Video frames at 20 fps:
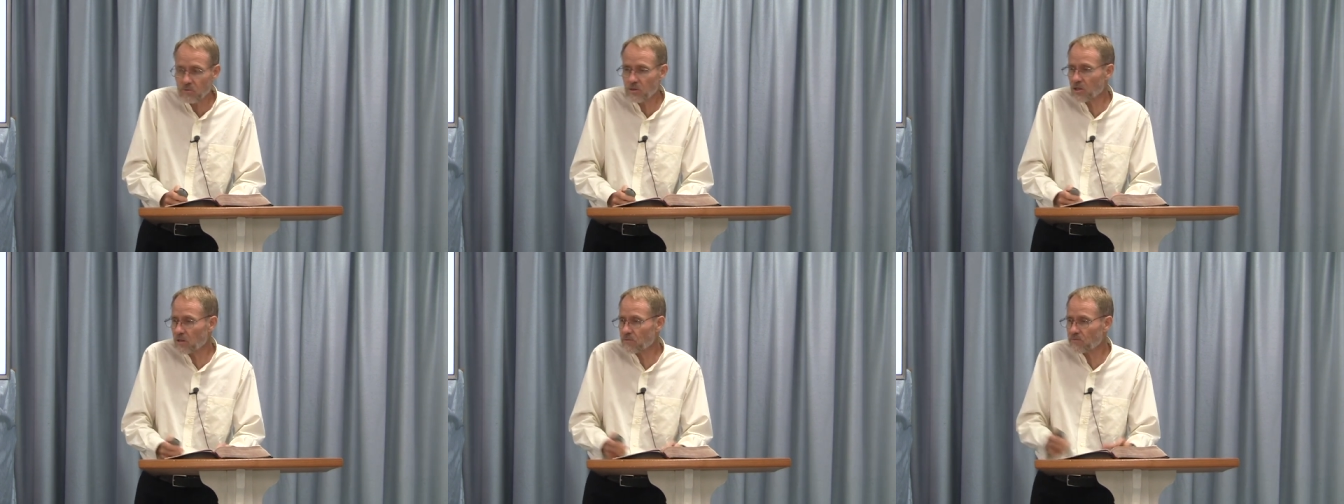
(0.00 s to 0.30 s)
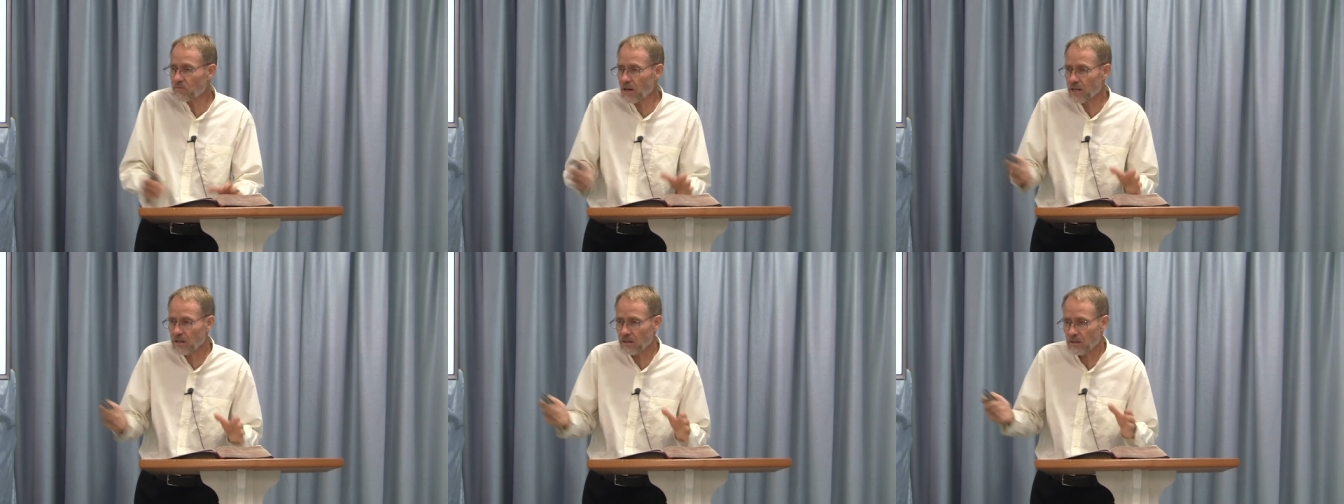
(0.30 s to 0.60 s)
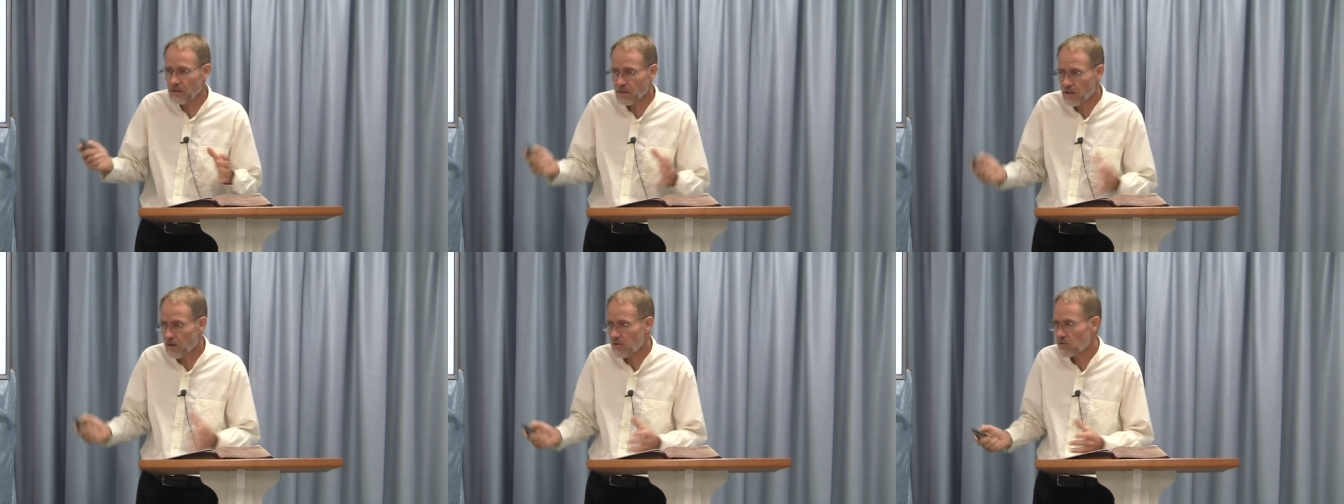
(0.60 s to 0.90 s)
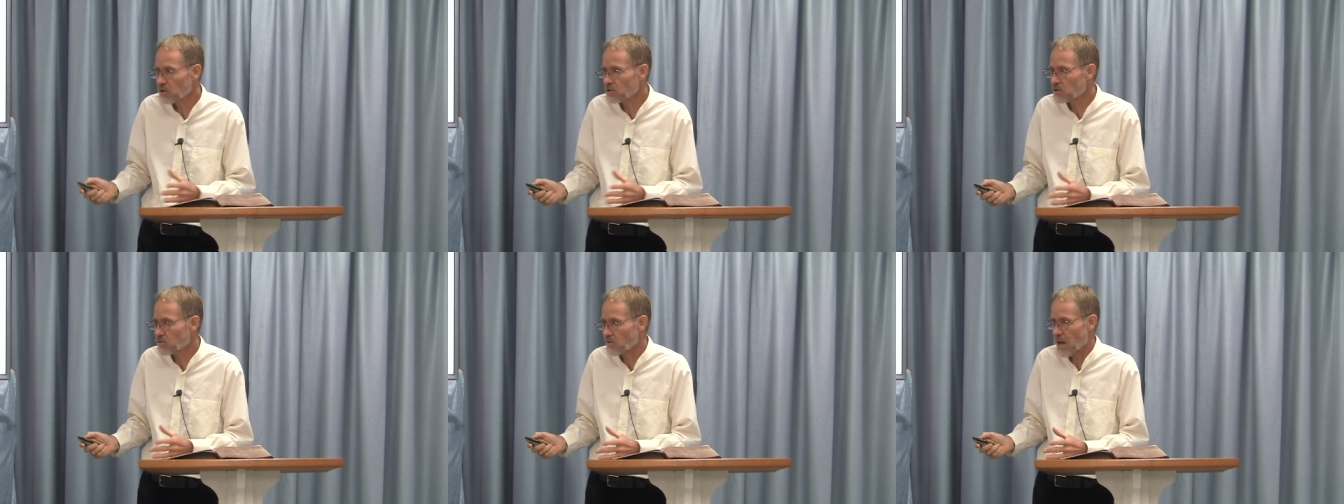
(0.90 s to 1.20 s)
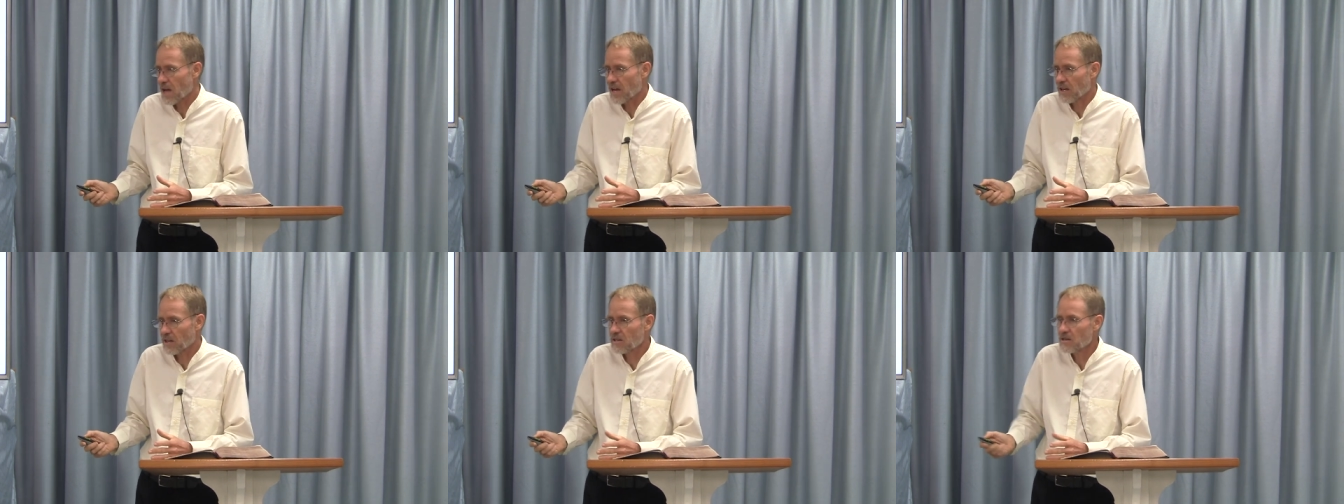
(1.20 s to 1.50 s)
We don't find a literal
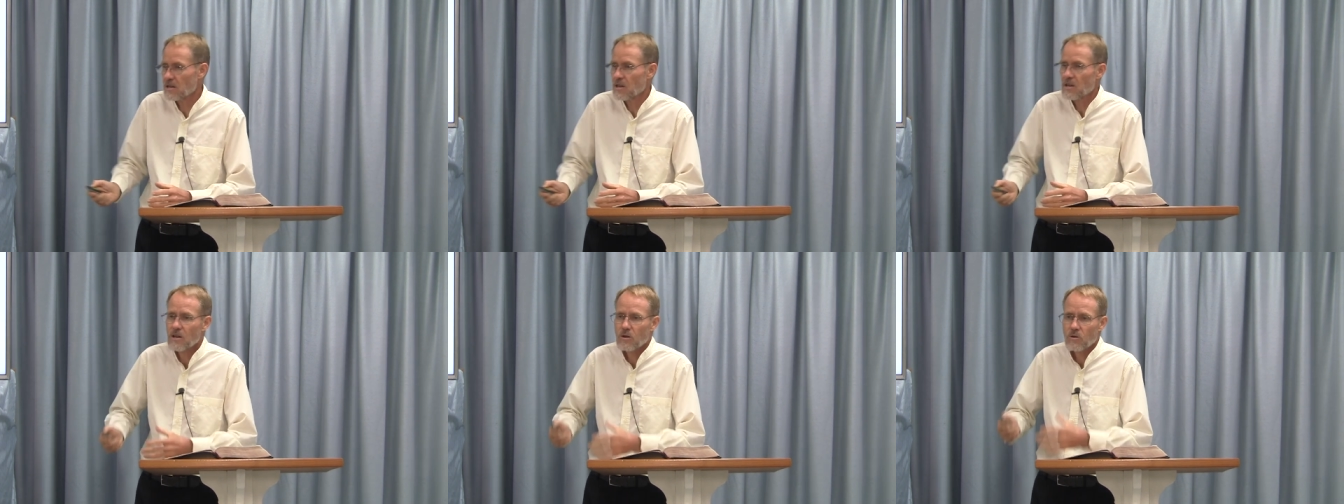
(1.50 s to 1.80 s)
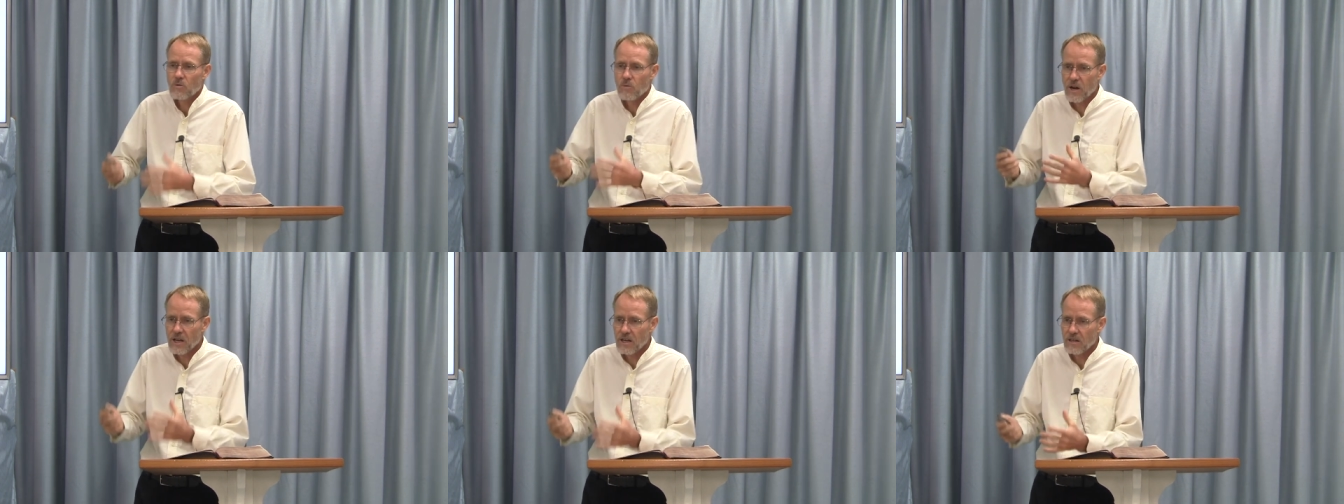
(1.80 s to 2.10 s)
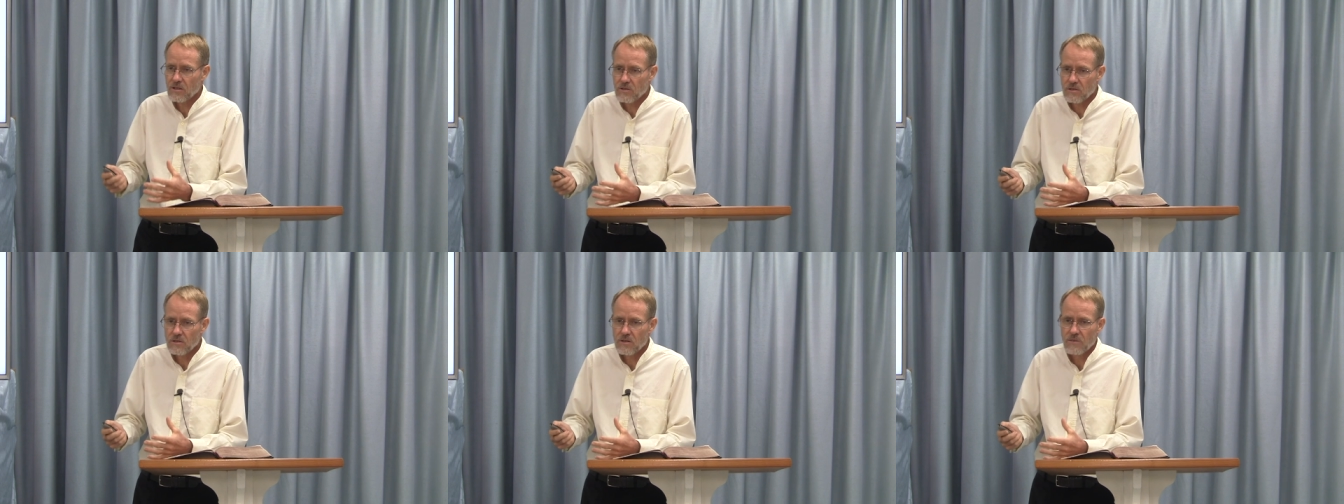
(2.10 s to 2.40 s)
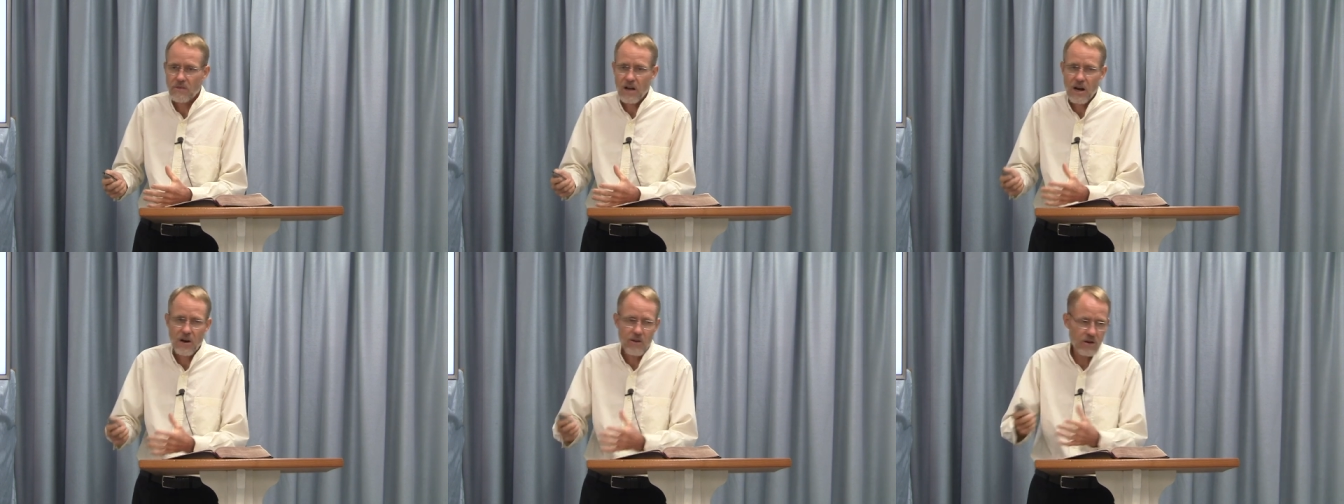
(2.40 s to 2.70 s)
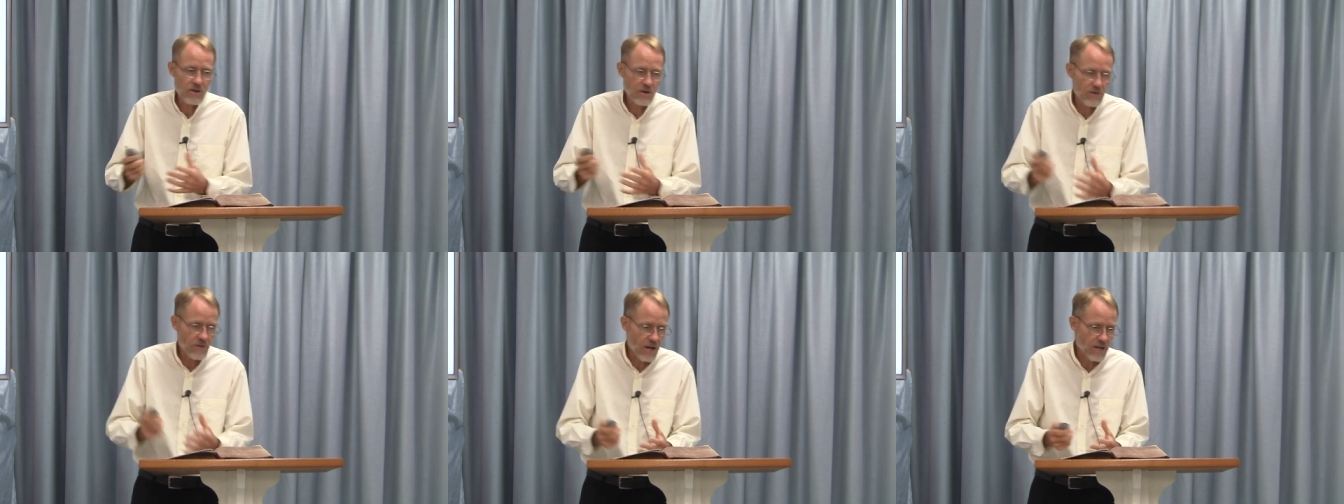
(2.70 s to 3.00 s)
dragon waiting to
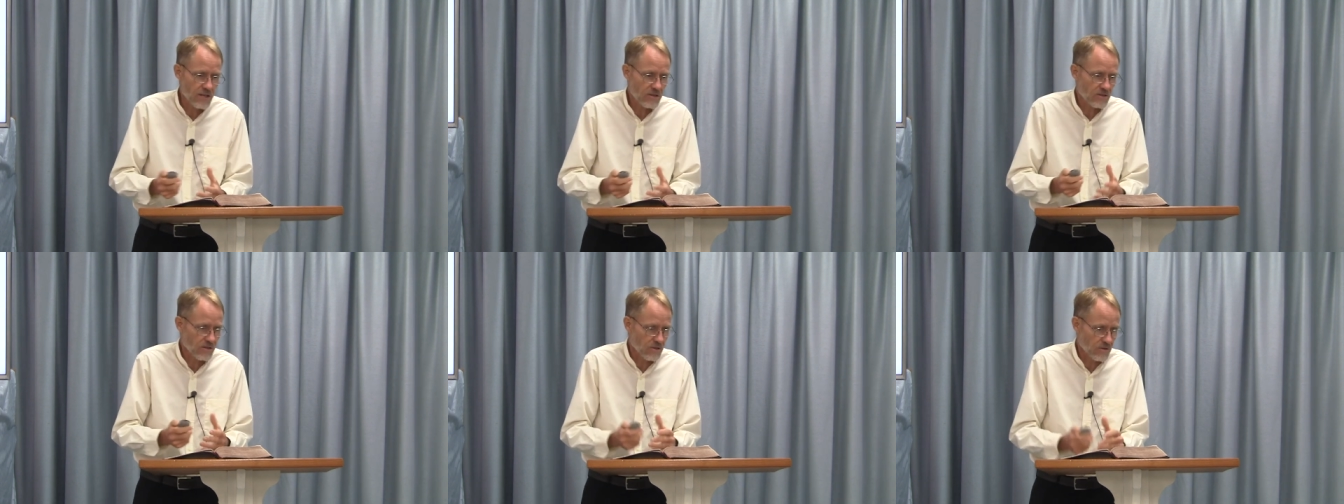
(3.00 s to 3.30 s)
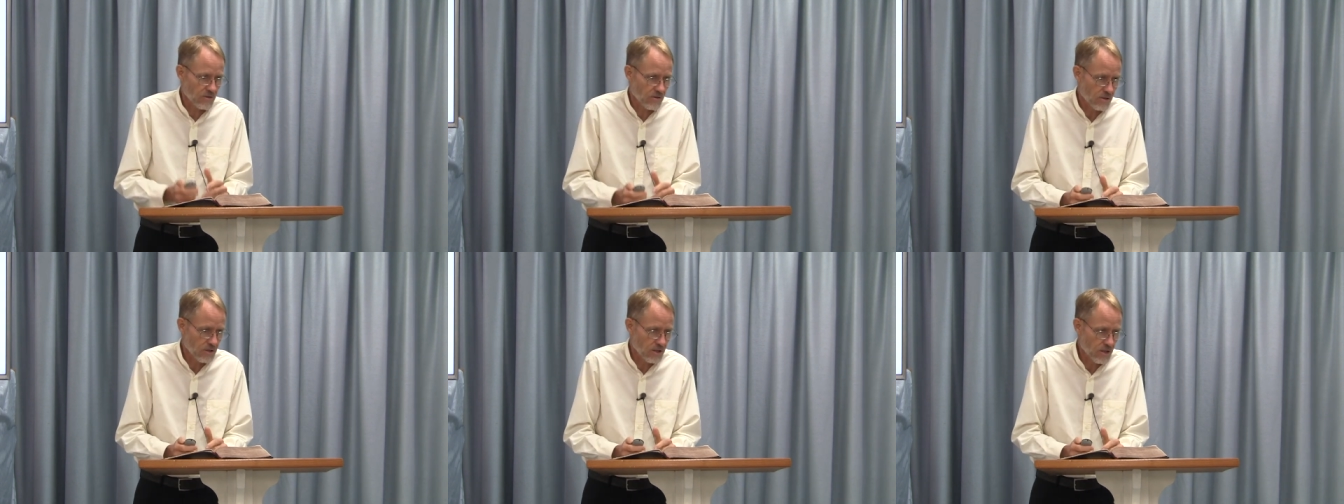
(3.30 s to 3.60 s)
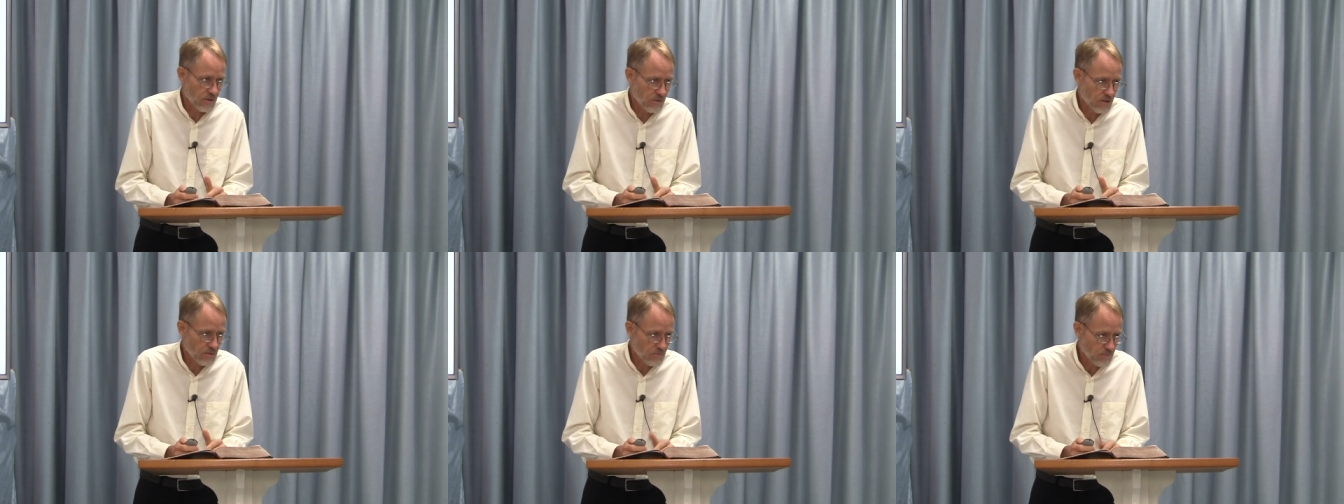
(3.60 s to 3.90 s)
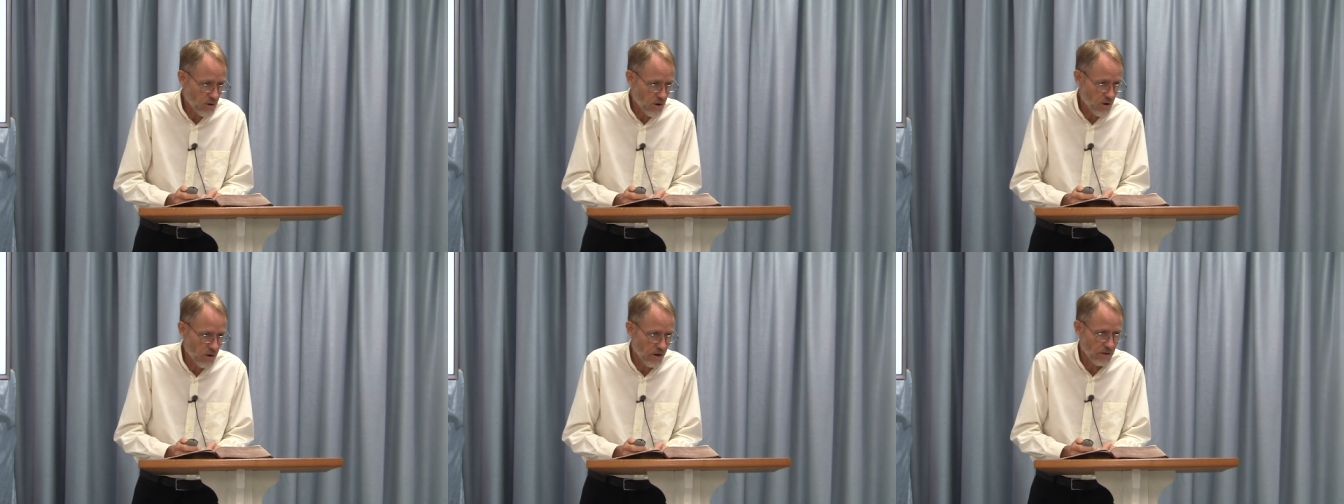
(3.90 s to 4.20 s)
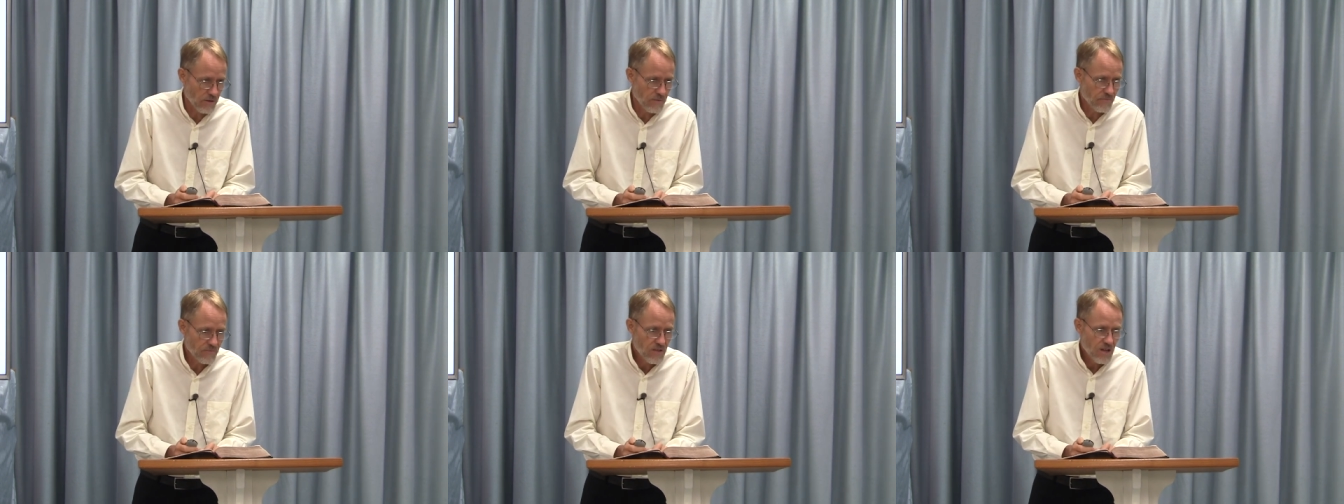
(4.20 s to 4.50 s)
devour Christ as soon as he was
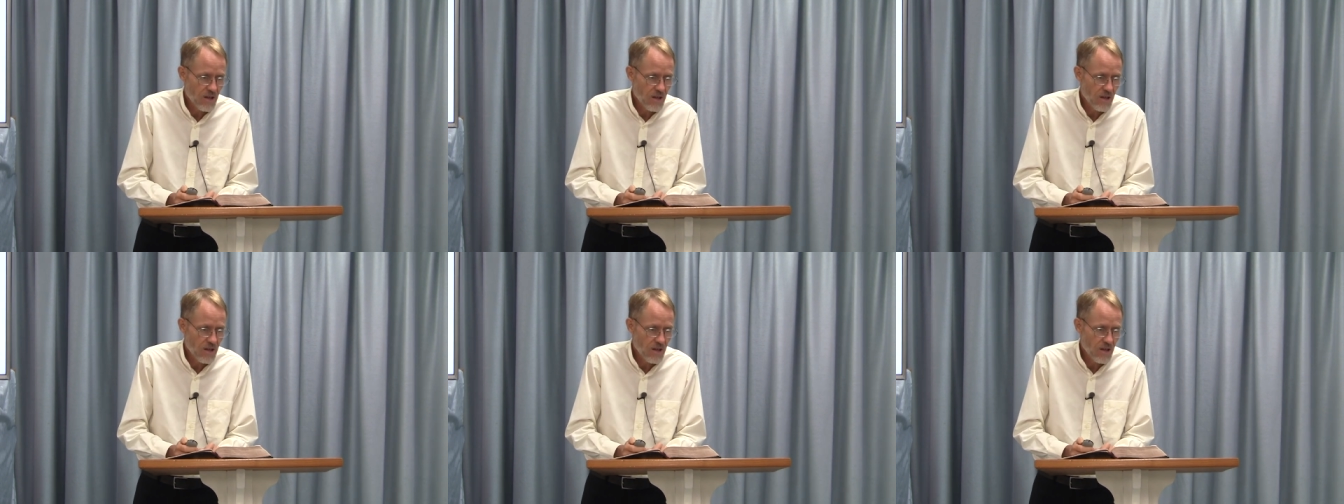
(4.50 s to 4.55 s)
born.